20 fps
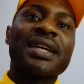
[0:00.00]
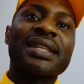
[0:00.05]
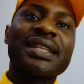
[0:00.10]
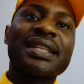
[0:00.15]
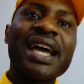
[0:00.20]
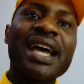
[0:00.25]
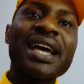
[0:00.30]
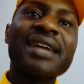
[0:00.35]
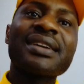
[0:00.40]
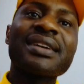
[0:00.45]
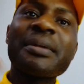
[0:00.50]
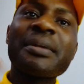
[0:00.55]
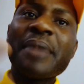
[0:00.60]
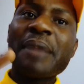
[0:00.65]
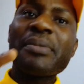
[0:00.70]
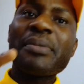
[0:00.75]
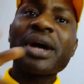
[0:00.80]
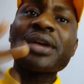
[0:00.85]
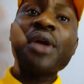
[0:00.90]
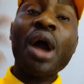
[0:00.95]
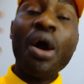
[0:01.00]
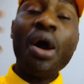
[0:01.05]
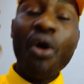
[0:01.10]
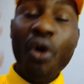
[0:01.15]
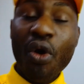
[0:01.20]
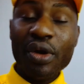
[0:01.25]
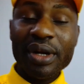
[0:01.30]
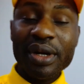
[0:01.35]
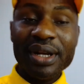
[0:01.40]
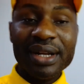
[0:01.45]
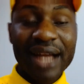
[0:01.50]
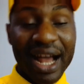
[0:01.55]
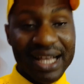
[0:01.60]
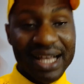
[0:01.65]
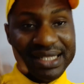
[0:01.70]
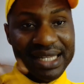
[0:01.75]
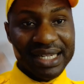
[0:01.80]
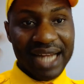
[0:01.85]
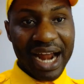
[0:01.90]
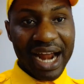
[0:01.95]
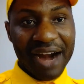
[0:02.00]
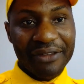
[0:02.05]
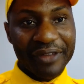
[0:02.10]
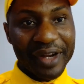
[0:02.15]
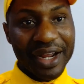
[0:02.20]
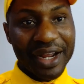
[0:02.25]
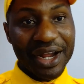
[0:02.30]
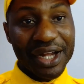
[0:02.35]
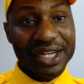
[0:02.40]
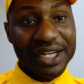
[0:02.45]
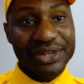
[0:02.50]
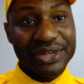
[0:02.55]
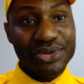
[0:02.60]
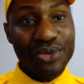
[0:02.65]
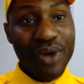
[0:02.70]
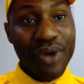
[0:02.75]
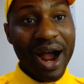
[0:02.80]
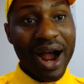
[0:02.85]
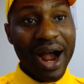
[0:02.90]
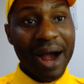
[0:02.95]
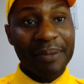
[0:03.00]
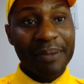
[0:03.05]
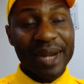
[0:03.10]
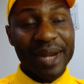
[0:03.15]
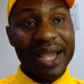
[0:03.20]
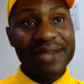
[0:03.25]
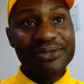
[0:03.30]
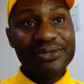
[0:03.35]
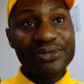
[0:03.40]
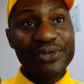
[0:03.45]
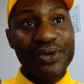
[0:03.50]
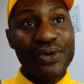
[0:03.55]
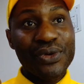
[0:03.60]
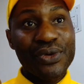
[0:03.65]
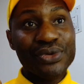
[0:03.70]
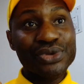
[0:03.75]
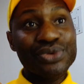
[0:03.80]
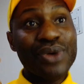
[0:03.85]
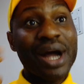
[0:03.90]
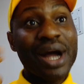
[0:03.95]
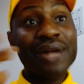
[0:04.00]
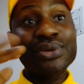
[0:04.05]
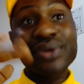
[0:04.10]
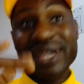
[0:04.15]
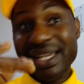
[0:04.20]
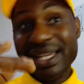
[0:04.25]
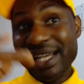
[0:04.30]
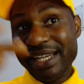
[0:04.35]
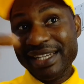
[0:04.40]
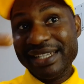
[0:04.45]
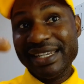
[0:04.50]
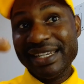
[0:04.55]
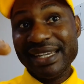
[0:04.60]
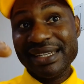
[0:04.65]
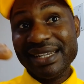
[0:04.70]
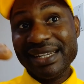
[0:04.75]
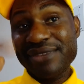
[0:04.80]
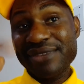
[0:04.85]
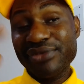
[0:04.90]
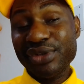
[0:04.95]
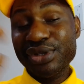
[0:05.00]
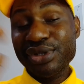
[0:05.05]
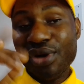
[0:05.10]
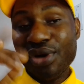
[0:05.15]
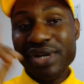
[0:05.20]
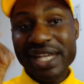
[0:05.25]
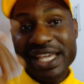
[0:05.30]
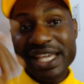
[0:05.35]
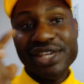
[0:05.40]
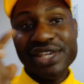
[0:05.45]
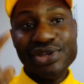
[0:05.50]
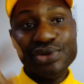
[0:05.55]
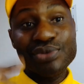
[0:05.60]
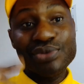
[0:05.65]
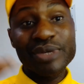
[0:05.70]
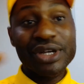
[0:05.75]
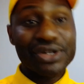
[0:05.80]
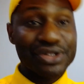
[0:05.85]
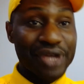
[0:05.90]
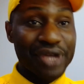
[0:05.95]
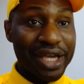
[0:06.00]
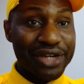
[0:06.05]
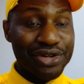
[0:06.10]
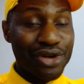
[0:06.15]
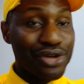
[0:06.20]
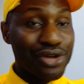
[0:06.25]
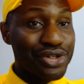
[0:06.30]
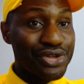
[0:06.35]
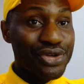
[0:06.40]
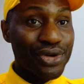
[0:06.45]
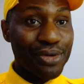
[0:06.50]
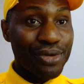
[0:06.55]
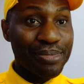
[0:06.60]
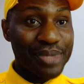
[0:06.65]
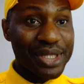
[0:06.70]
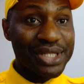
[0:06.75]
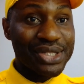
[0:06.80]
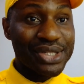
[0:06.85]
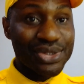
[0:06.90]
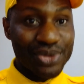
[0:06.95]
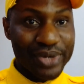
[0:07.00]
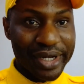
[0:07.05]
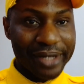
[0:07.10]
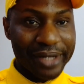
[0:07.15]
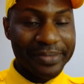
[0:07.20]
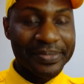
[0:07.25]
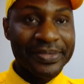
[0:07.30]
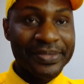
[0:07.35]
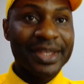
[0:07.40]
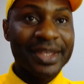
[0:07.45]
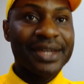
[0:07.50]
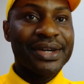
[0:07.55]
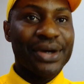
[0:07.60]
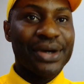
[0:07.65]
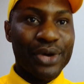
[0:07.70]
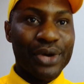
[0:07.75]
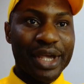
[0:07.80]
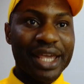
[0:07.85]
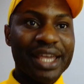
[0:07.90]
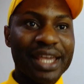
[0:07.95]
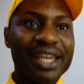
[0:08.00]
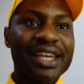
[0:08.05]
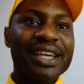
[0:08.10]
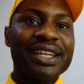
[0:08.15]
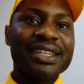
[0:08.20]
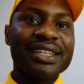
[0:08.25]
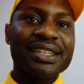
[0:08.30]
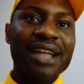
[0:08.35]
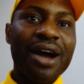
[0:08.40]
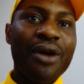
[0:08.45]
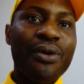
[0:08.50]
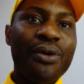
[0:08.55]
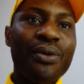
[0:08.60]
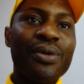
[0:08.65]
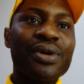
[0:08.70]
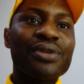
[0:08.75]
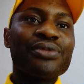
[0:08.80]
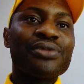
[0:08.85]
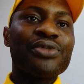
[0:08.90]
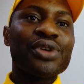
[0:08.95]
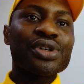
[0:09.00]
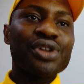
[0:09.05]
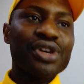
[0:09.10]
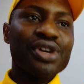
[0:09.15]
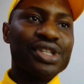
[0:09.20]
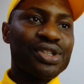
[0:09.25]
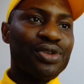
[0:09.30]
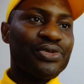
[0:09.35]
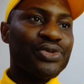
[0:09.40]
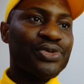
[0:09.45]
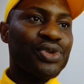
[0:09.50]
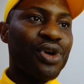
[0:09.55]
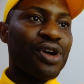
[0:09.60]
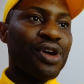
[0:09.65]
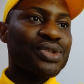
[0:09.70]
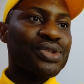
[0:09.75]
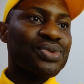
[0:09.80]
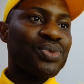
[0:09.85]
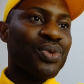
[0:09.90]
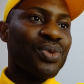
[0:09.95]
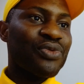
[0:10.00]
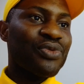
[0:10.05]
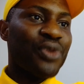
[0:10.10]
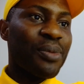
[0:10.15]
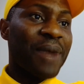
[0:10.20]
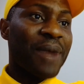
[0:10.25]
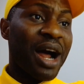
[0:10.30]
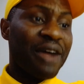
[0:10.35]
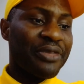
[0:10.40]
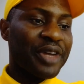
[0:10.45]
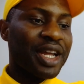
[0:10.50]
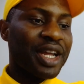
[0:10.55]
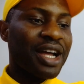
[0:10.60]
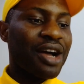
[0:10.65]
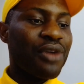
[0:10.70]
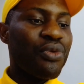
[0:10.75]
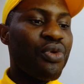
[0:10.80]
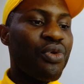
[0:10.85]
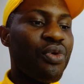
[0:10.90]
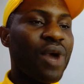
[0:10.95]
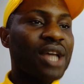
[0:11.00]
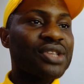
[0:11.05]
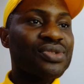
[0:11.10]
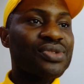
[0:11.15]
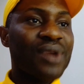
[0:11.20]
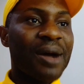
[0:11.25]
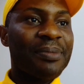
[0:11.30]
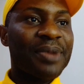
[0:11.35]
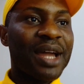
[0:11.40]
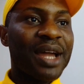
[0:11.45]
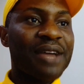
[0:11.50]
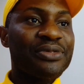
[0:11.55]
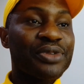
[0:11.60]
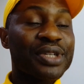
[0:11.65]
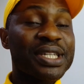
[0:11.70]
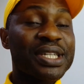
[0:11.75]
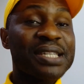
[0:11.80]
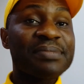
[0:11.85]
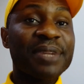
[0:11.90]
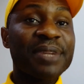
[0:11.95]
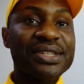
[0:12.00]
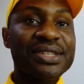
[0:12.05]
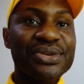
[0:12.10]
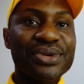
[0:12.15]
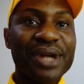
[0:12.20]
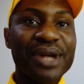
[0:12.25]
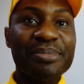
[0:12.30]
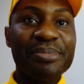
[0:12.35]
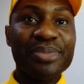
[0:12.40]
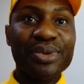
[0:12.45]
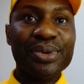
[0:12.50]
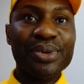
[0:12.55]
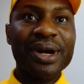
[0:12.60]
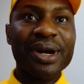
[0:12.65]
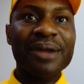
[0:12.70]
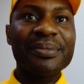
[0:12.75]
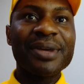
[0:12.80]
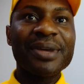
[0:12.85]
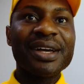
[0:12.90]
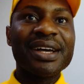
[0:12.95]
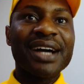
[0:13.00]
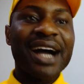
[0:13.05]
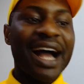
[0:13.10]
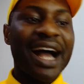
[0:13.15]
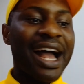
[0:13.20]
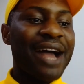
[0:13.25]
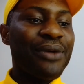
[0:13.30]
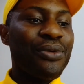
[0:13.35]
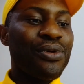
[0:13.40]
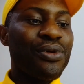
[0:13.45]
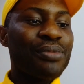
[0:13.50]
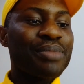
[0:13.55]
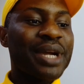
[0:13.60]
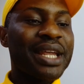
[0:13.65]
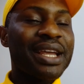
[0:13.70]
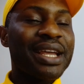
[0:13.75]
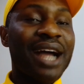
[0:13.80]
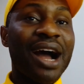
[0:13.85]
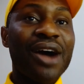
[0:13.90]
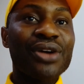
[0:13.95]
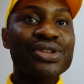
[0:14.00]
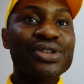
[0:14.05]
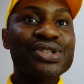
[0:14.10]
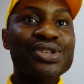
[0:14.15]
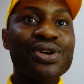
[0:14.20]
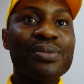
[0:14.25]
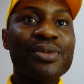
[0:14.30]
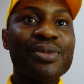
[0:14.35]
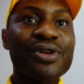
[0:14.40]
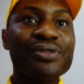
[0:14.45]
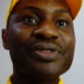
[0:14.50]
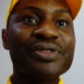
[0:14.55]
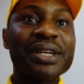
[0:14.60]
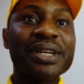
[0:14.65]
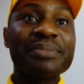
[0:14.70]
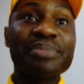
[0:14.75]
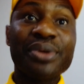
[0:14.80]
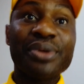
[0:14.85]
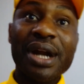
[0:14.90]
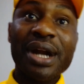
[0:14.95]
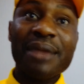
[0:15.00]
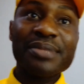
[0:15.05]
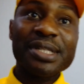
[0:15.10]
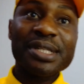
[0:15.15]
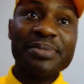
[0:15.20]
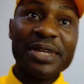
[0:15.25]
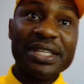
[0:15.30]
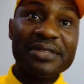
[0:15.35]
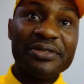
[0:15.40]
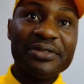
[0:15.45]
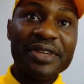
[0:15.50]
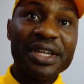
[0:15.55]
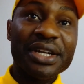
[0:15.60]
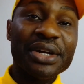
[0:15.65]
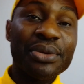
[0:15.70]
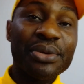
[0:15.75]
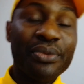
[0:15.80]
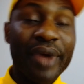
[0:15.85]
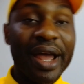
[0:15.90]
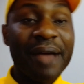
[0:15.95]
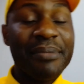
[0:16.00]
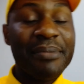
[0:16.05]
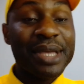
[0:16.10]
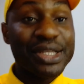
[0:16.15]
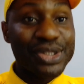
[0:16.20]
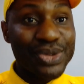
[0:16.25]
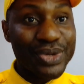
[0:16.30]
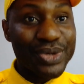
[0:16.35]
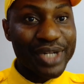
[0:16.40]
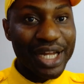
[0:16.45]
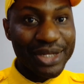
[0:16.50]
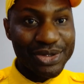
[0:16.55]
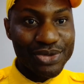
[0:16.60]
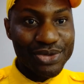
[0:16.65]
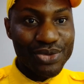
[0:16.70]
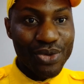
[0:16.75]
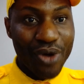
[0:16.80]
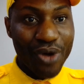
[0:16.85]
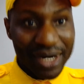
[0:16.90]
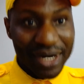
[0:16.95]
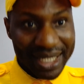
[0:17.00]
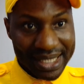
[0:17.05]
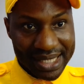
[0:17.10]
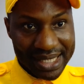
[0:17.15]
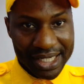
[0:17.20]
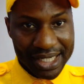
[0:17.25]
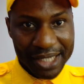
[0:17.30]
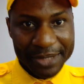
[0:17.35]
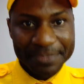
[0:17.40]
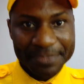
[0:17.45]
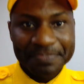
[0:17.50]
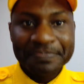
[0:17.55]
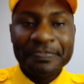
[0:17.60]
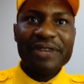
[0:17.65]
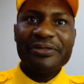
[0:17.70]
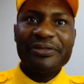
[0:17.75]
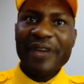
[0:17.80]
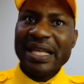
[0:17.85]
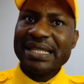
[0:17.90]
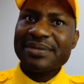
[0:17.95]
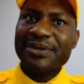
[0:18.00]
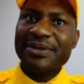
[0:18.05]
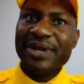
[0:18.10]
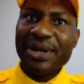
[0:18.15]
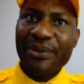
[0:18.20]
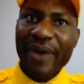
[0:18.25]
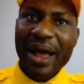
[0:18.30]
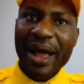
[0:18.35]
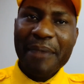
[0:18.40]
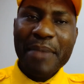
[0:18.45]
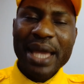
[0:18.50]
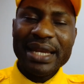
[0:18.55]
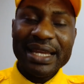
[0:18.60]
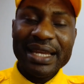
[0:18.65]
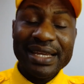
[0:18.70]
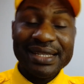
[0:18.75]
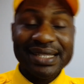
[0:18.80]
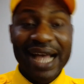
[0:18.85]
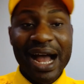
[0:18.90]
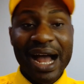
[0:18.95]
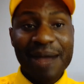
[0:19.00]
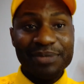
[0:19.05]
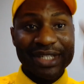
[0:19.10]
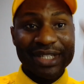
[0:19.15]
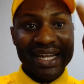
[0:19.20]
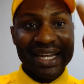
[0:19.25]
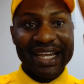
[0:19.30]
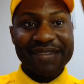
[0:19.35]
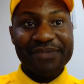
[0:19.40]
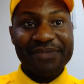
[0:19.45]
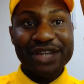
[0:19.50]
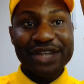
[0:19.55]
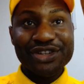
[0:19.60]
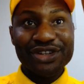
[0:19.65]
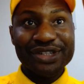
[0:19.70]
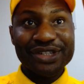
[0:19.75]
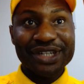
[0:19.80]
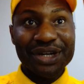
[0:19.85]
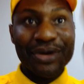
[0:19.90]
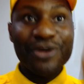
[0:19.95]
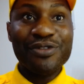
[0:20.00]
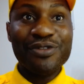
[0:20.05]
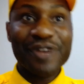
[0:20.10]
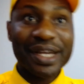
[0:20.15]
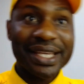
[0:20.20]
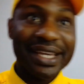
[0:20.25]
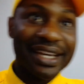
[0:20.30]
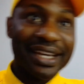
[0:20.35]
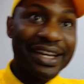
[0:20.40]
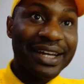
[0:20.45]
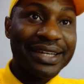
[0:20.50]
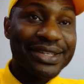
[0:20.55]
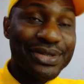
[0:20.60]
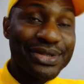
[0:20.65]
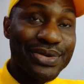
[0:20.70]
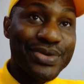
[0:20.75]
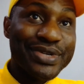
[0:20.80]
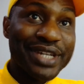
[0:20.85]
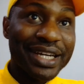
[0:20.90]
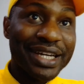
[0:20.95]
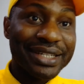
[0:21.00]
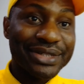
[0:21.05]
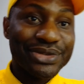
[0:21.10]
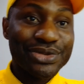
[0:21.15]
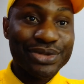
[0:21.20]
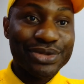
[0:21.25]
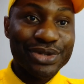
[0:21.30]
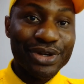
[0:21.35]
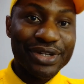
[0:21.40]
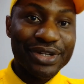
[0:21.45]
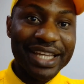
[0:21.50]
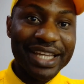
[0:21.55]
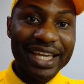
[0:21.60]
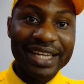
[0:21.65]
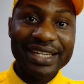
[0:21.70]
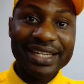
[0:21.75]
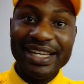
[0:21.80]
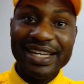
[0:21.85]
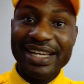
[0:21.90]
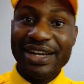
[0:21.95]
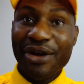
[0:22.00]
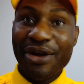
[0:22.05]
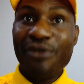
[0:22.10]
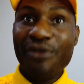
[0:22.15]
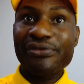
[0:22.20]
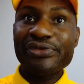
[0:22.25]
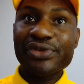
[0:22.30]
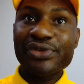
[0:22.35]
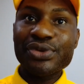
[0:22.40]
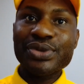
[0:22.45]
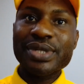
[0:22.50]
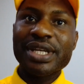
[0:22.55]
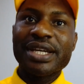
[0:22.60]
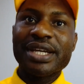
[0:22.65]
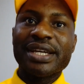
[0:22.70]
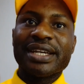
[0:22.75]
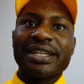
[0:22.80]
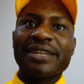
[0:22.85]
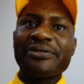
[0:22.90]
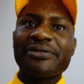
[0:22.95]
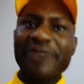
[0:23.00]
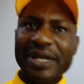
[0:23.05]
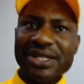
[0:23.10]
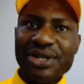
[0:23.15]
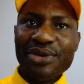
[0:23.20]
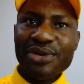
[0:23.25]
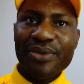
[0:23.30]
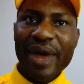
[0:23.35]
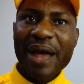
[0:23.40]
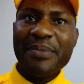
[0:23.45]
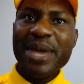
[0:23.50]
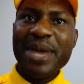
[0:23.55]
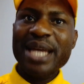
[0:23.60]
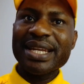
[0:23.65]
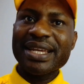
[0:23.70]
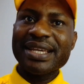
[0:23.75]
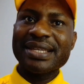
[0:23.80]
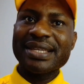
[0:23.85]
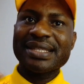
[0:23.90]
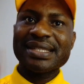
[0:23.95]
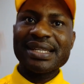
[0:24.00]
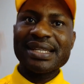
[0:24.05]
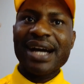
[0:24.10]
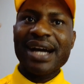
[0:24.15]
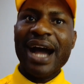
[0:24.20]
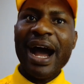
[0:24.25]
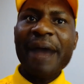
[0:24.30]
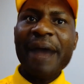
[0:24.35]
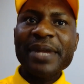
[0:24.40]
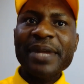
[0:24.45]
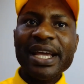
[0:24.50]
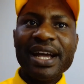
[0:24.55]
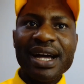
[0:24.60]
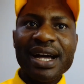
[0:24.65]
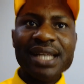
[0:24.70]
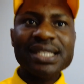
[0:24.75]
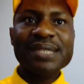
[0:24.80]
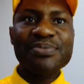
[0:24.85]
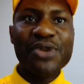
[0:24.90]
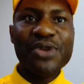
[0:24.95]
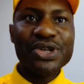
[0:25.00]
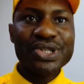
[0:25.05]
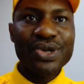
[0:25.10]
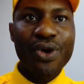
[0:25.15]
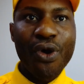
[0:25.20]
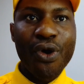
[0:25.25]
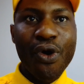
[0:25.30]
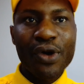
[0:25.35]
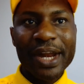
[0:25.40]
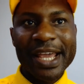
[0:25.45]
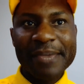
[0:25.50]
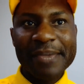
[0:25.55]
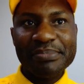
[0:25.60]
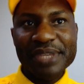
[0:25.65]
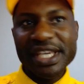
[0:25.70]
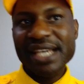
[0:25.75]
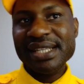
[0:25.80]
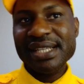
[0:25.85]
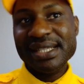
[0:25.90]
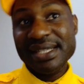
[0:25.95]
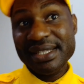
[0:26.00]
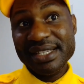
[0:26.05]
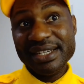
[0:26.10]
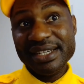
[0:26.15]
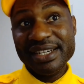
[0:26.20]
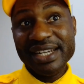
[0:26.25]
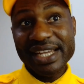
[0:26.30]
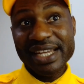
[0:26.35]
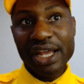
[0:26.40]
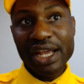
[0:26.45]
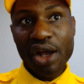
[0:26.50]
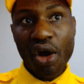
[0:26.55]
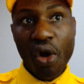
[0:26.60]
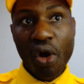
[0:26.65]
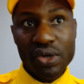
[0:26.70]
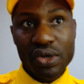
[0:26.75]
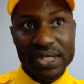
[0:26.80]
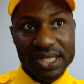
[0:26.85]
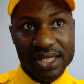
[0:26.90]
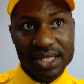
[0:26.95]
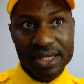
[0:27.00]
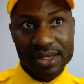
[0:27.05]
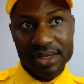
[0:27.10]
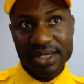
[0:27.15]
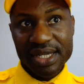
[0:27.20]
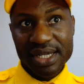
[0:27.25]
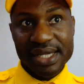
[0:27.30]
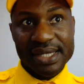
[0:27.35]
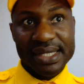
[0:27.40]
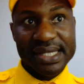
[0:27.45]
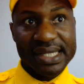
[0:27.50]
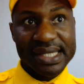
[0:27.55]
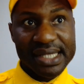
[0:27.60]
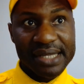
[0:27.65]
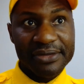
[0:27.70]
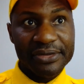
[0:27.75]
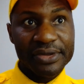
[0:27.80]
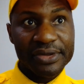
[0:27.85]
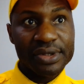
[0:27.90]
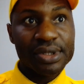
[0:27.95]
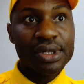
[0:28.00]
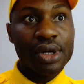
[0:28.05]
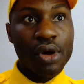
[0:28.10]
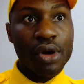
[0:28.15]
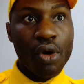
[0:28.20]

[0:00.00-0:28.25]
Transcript: Then remember your own, as an African, you are applying for, you are looking at a deadline for non-EU because you are a non-European student, okay? Now, for those of yours from Africa who wants to apply for this particular program, I will bring out some of the program-specific requirements so that you understand. The first requirement is, I'm checking my jotter over here, guys, so that you don't get confused. The first requirement is, applicants must hold a BSc degree in coastal, civil,